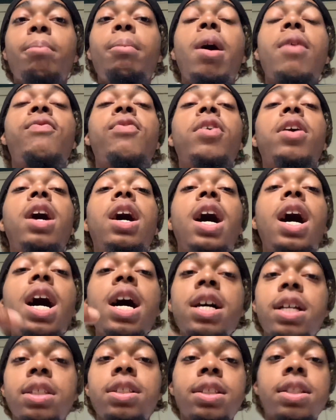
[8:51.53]
But for
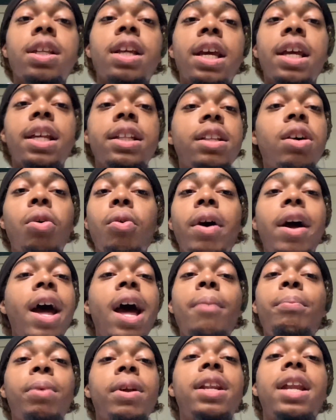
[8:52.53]
us, it don't
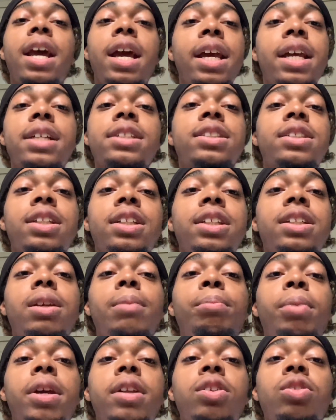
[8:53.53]
happen that instantly
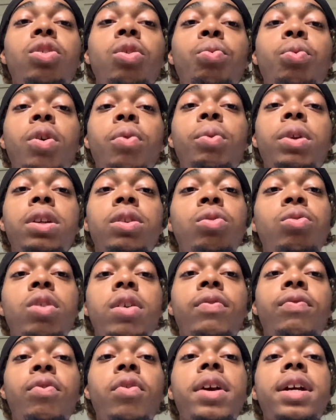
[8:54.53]
depending on what we
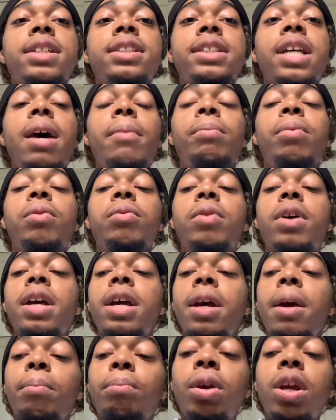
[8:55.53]
doing. For example,
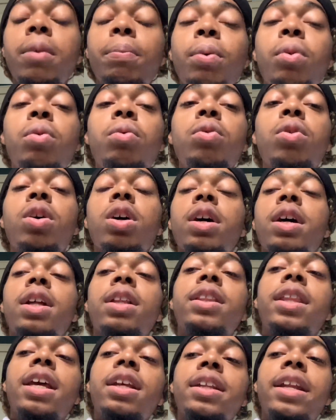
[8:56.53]
people
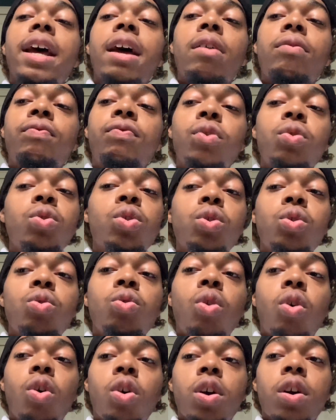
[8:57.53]
think that
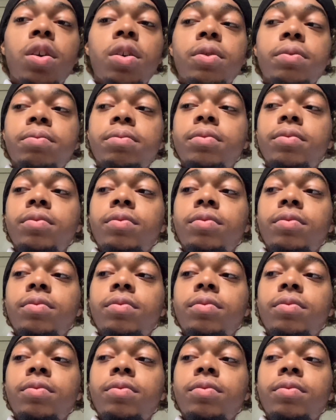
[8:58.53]
voodoo or